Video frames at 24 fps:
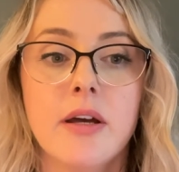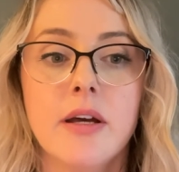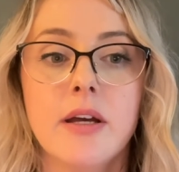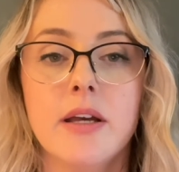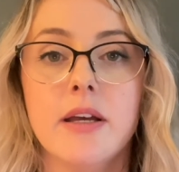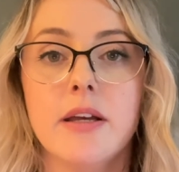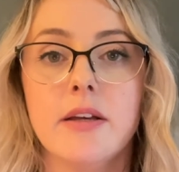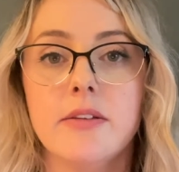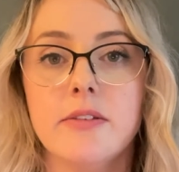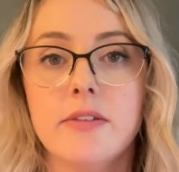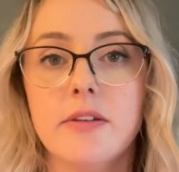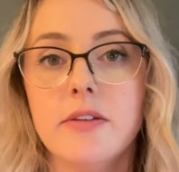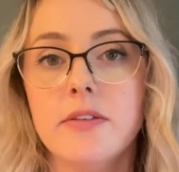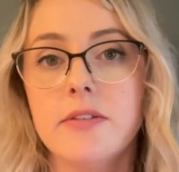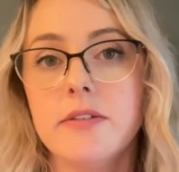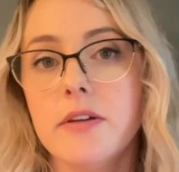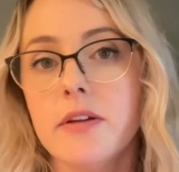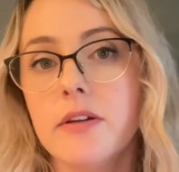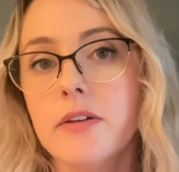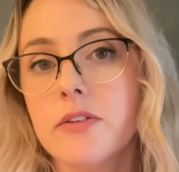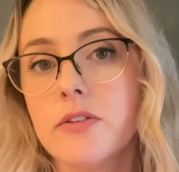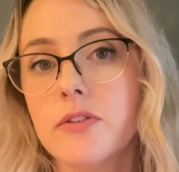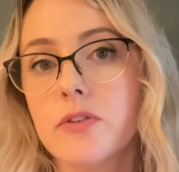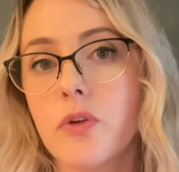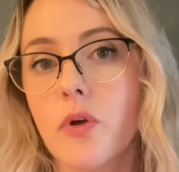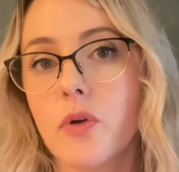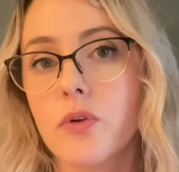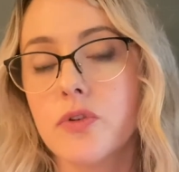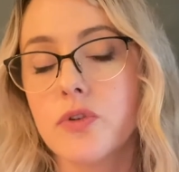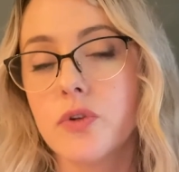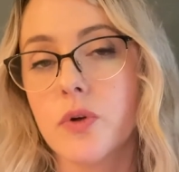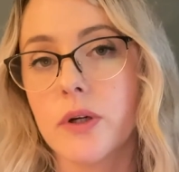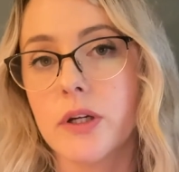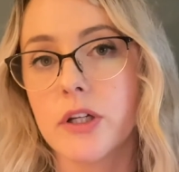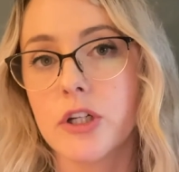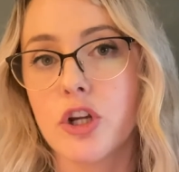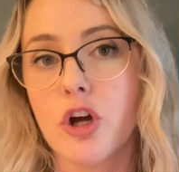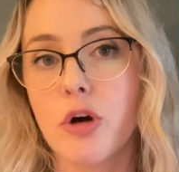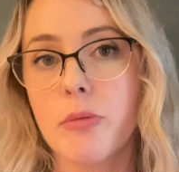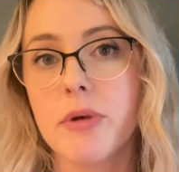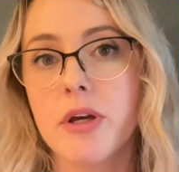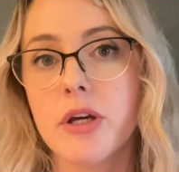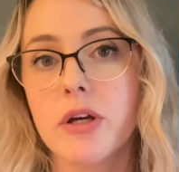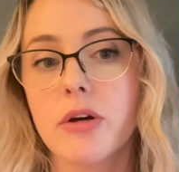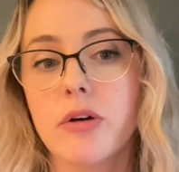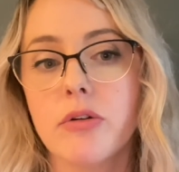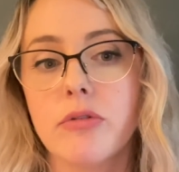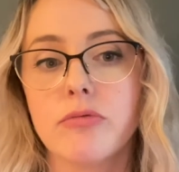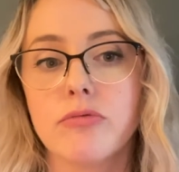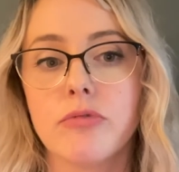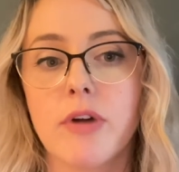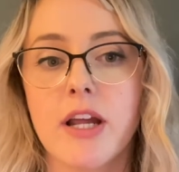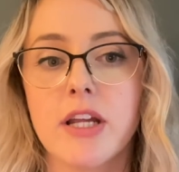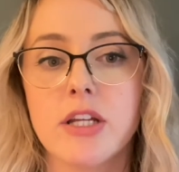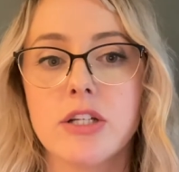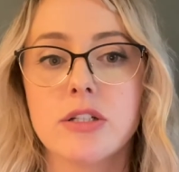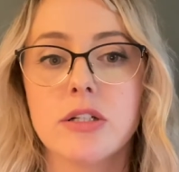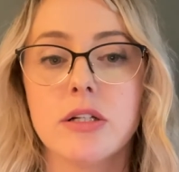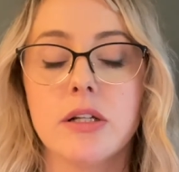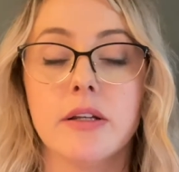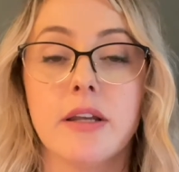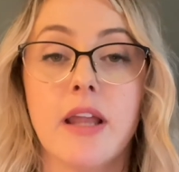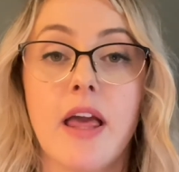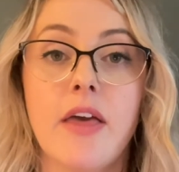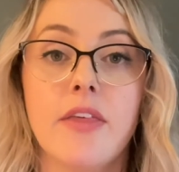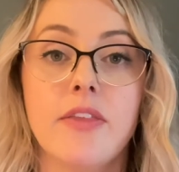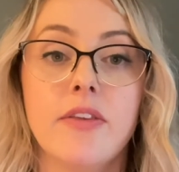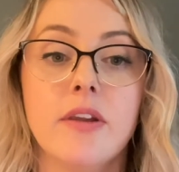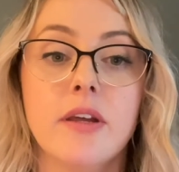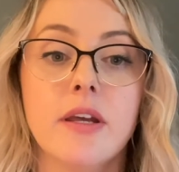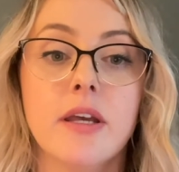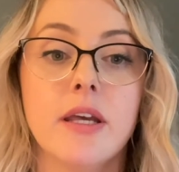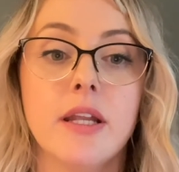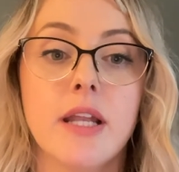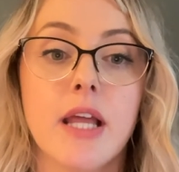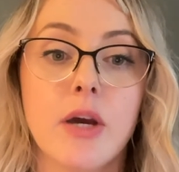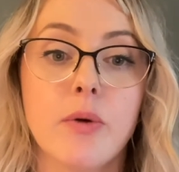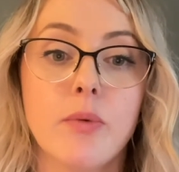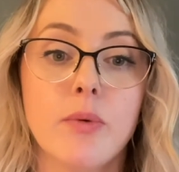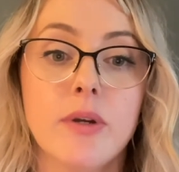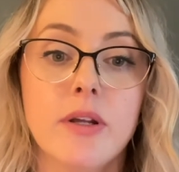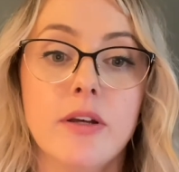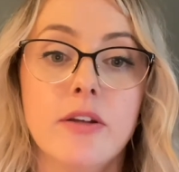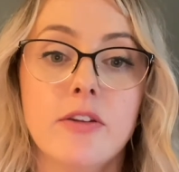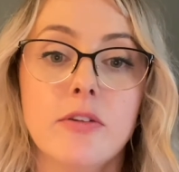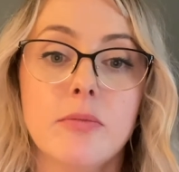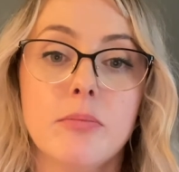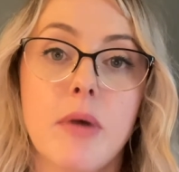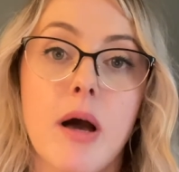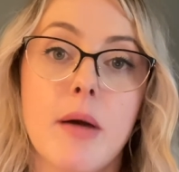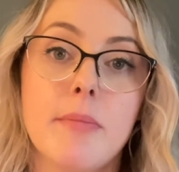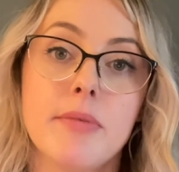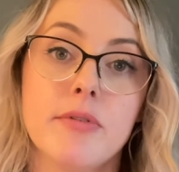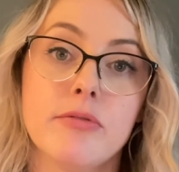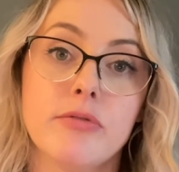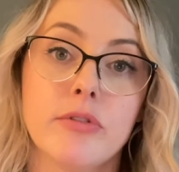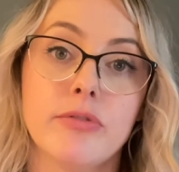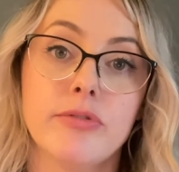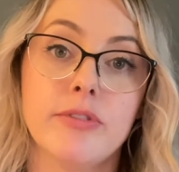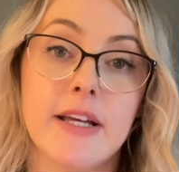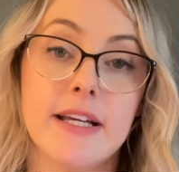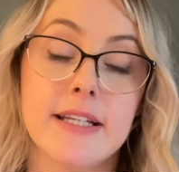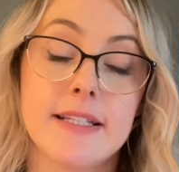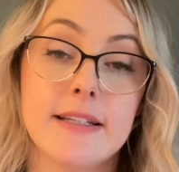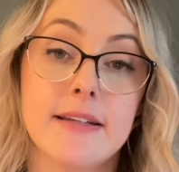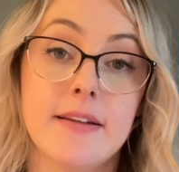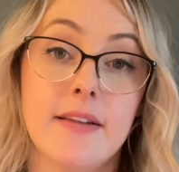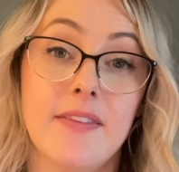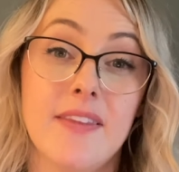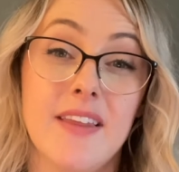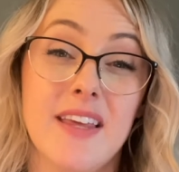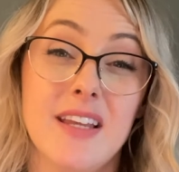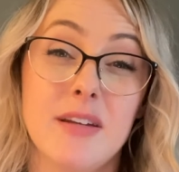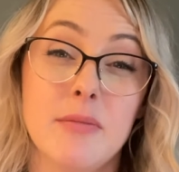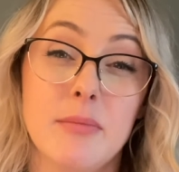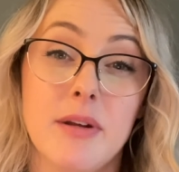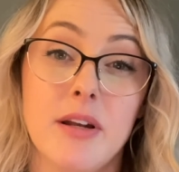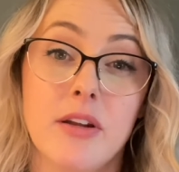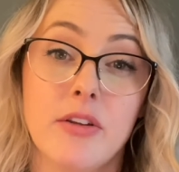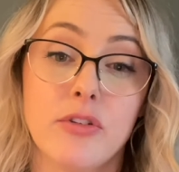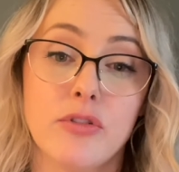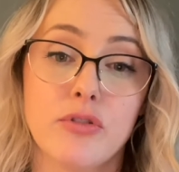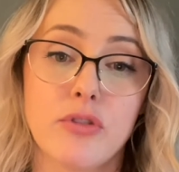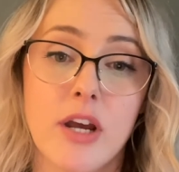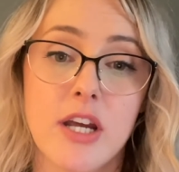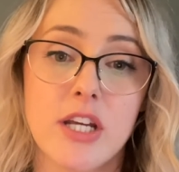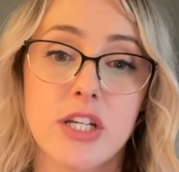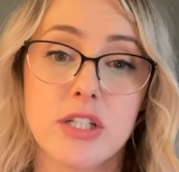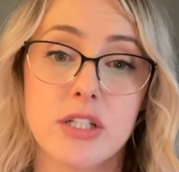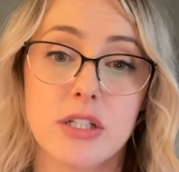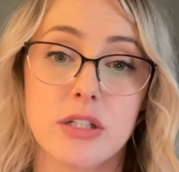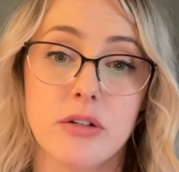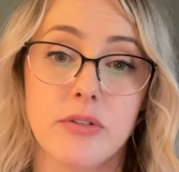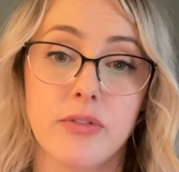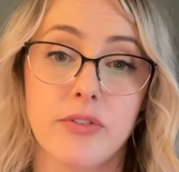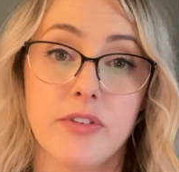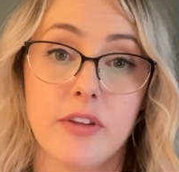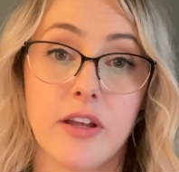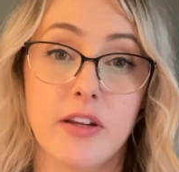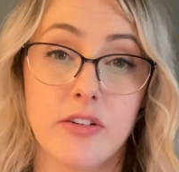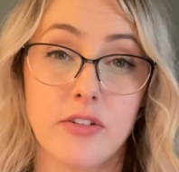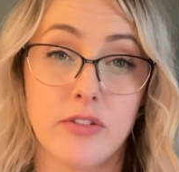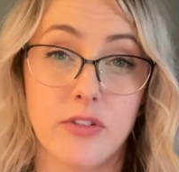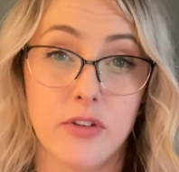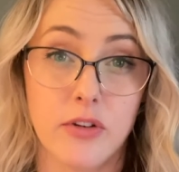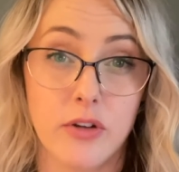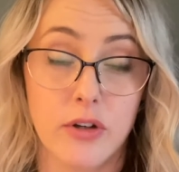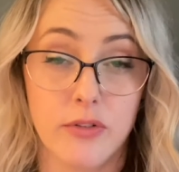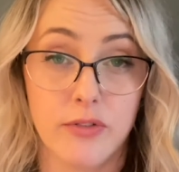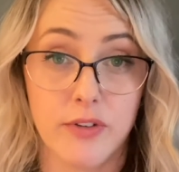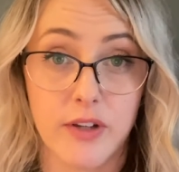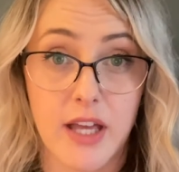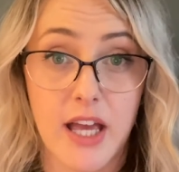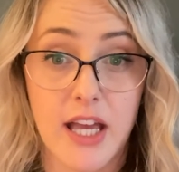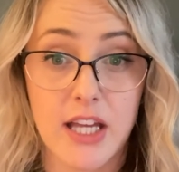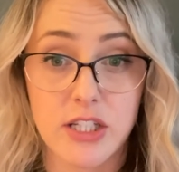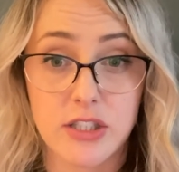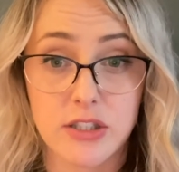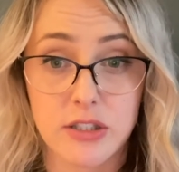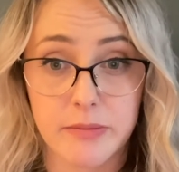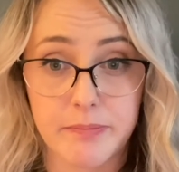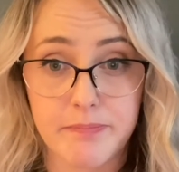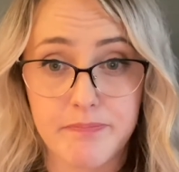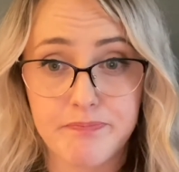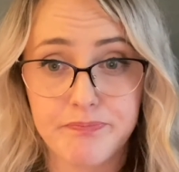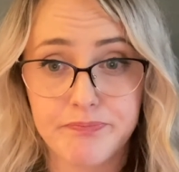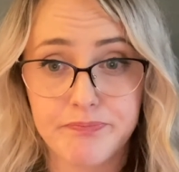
Existing socioeconomic, racial, and ethnic inequities might be reflected in the administration of such certification,